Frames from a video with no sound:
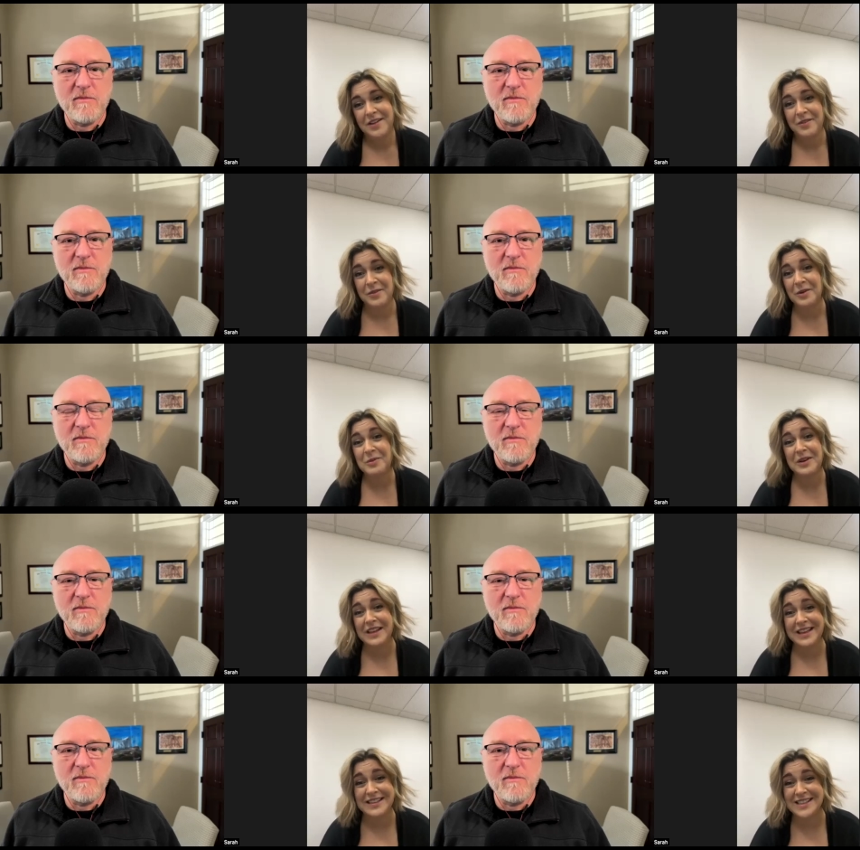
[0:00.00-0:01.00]
Speaker 1: we're
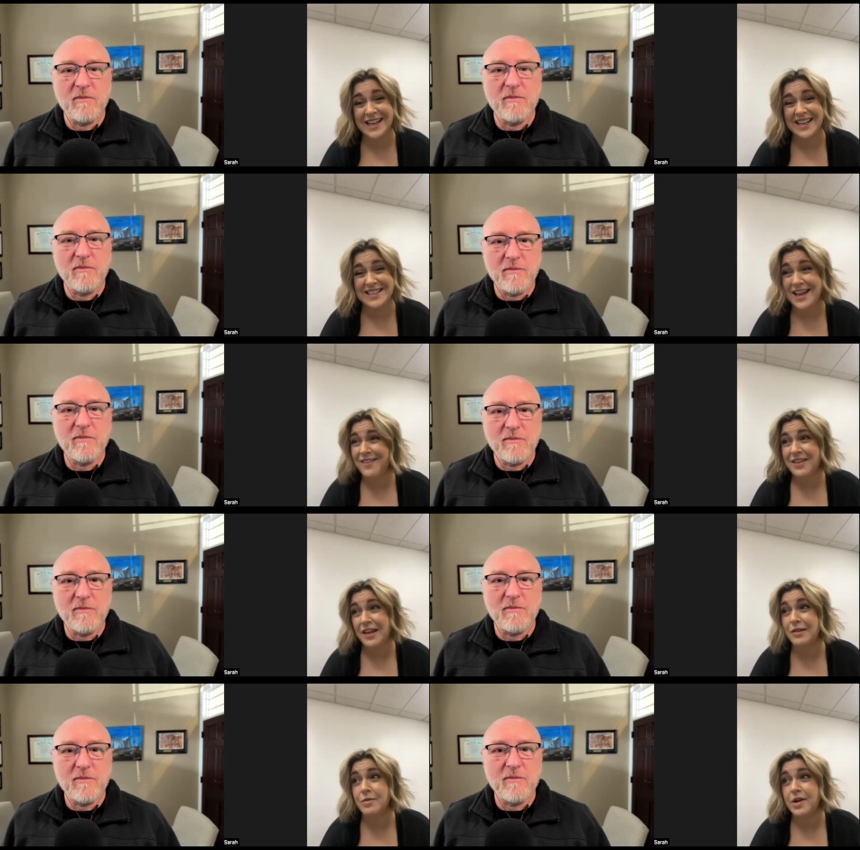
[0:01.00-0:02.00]
really excited to have
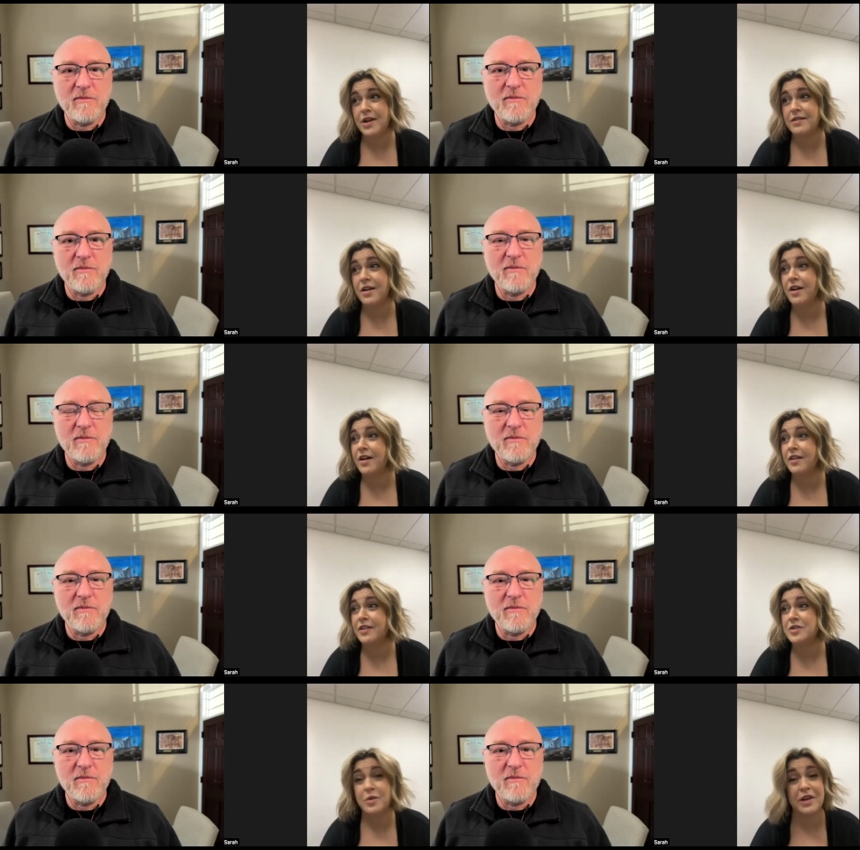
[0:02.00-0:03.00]
another one on
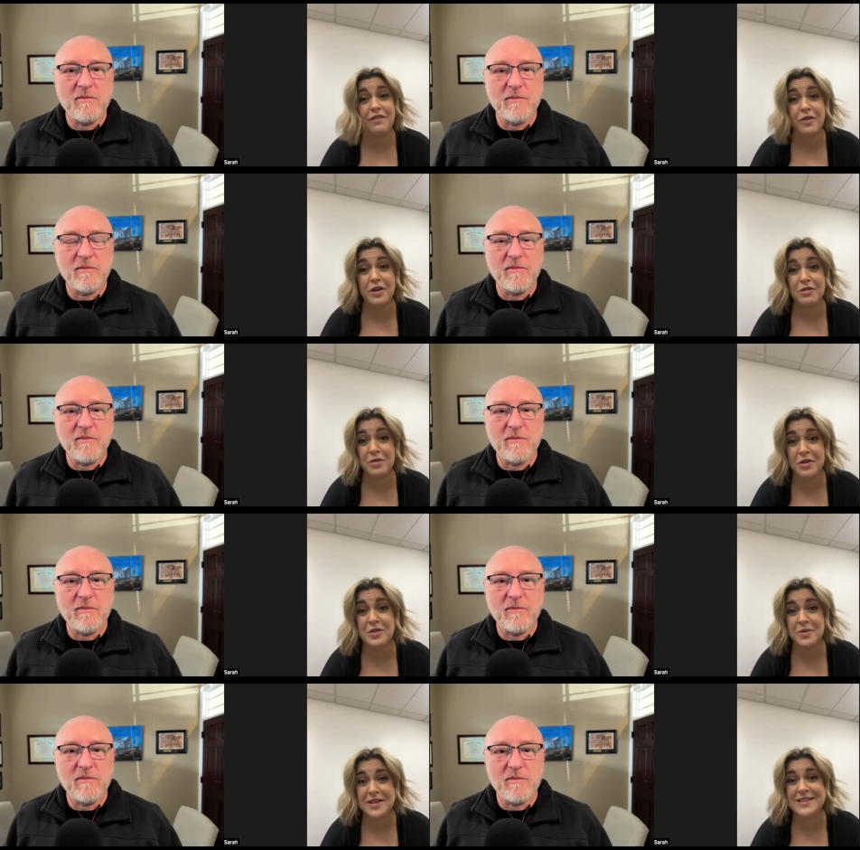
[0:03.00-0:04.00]
the 24th through the
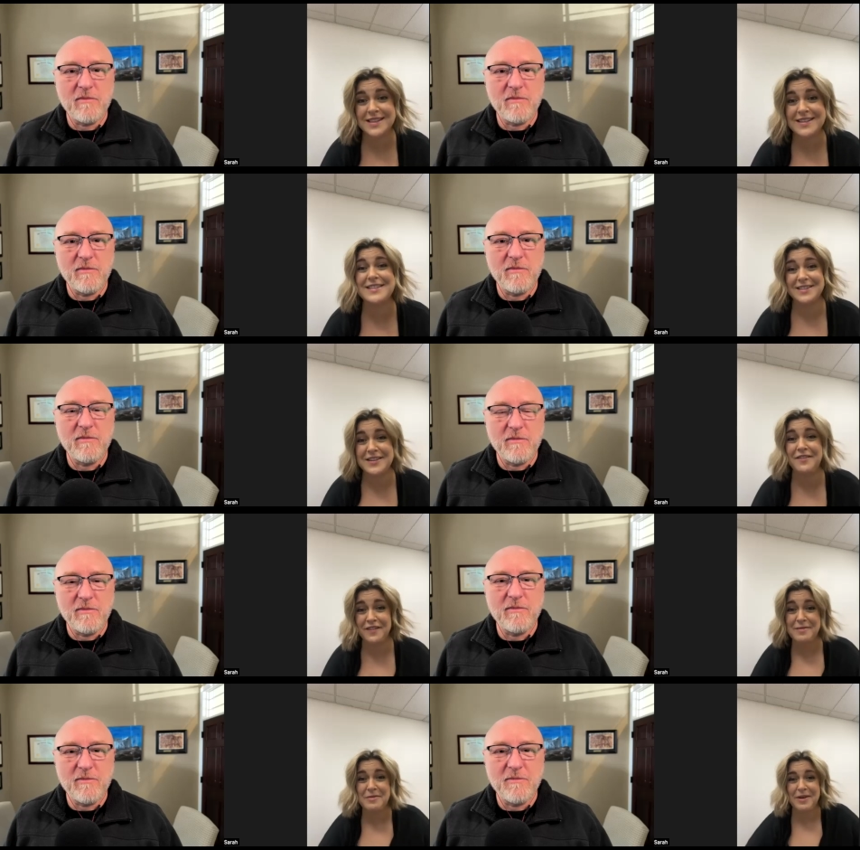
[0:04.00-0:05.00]
26th of
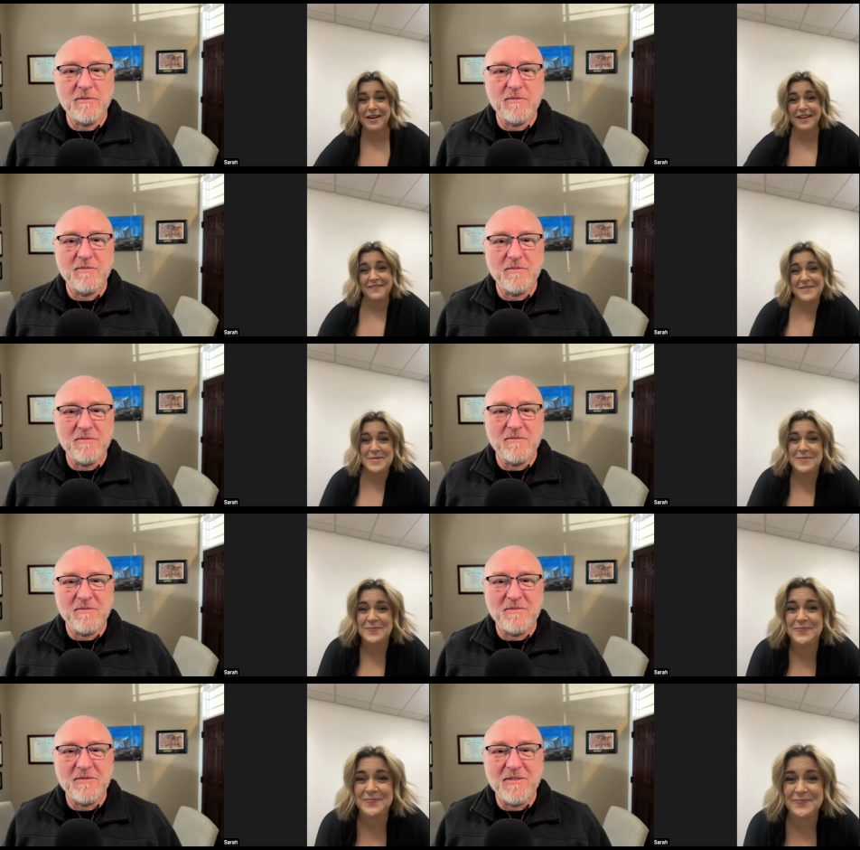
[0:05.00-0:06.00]
February.
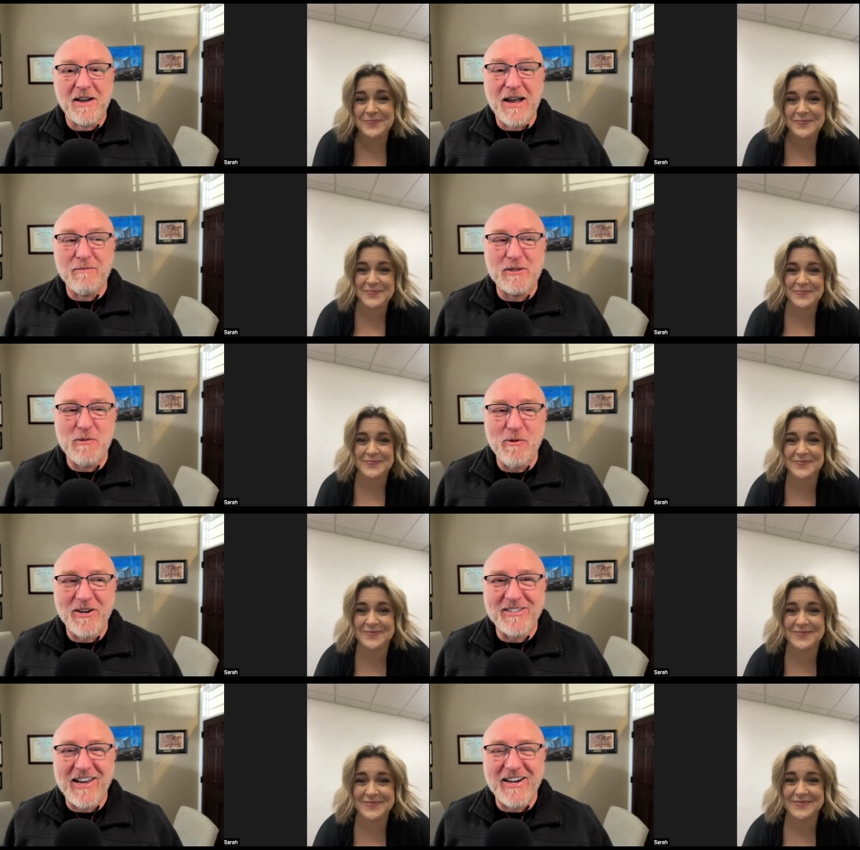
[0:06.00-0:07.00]
Speaker 2: I'm super
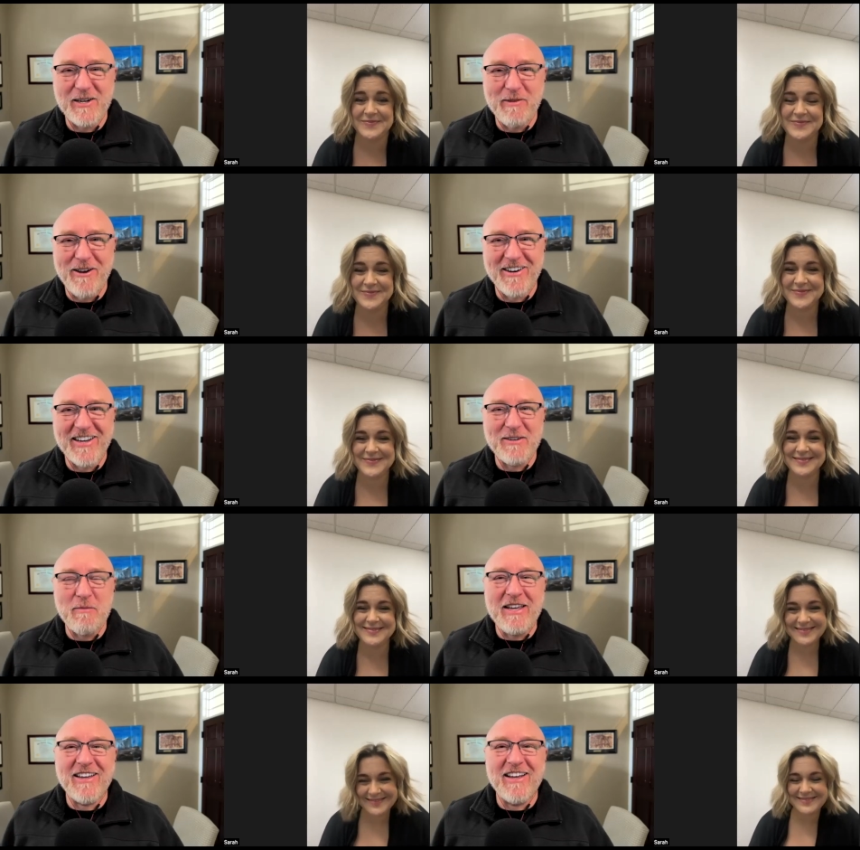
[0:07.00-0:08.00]
excited about it
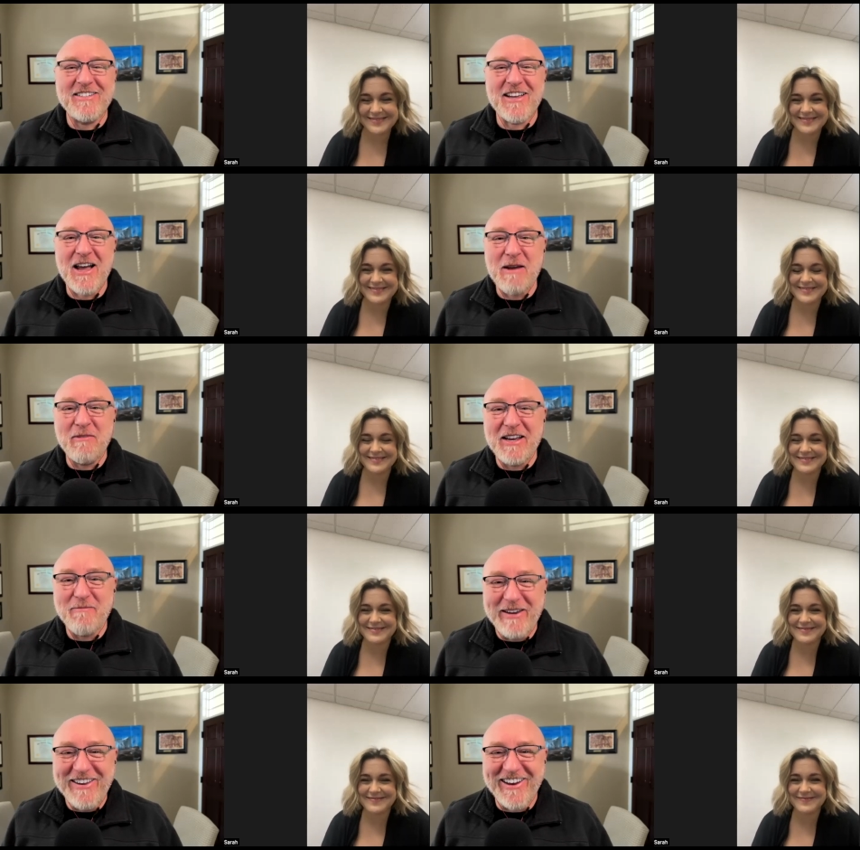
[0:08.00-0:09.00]
because I'm going to
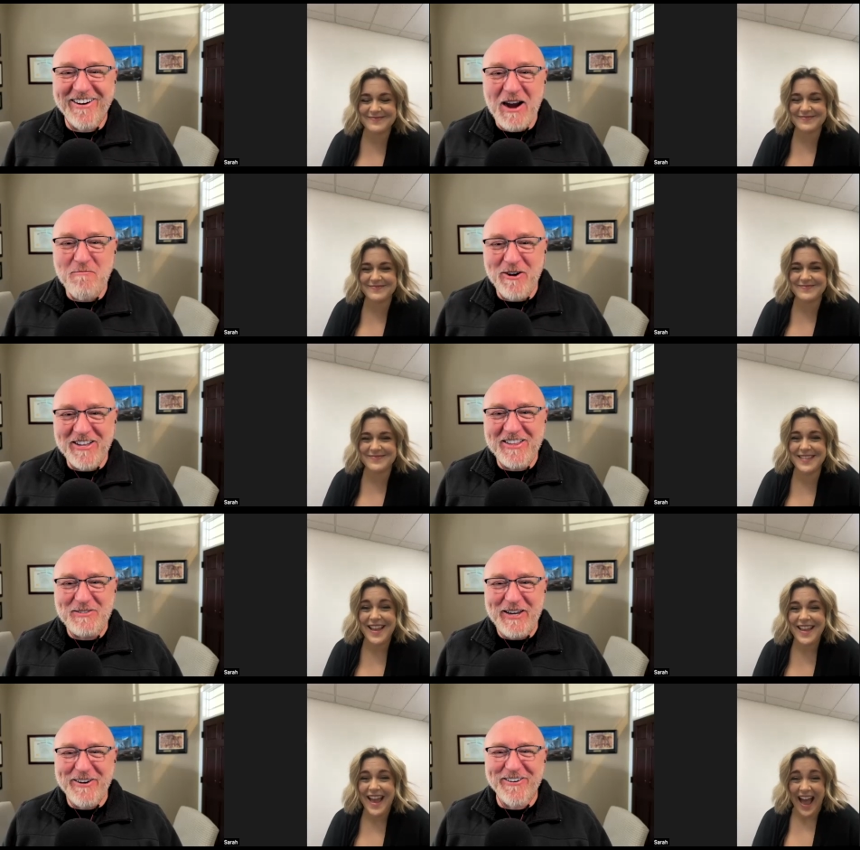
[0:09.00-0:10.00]
be there. I'm one of the
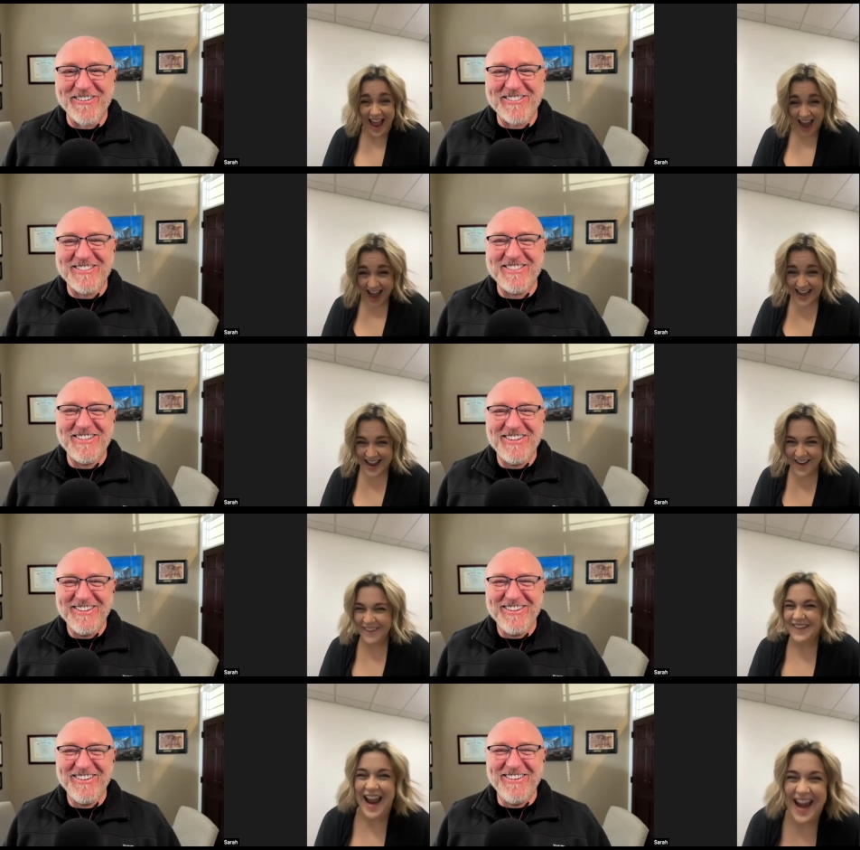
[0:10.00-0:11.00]
speakers.
Speaker 1: I
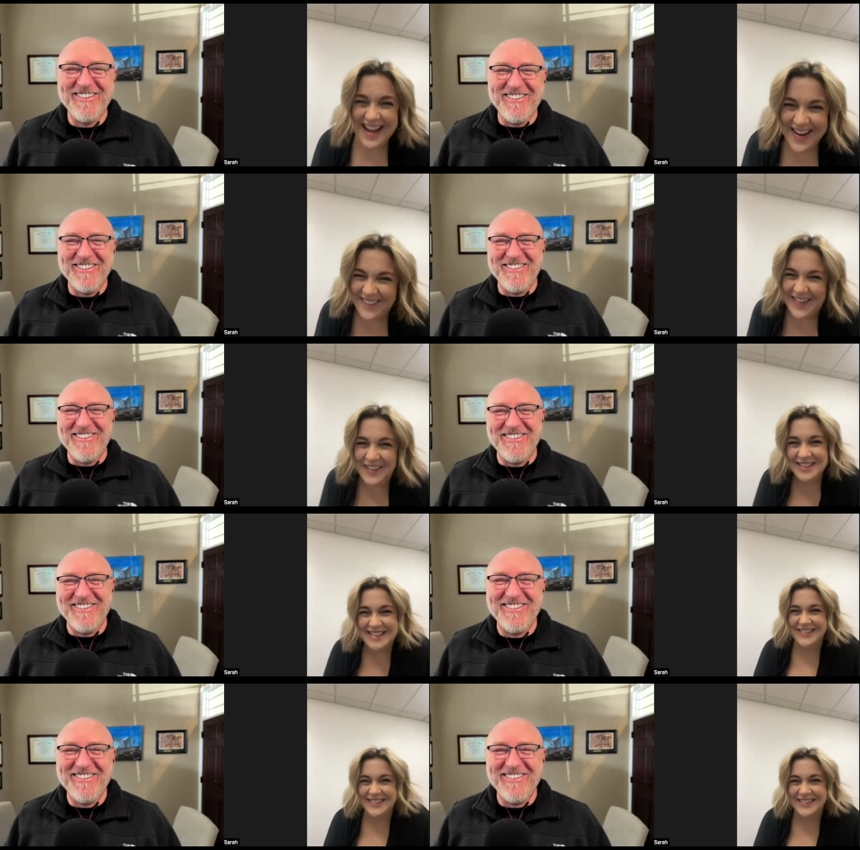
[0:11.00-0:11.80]
know. I'm so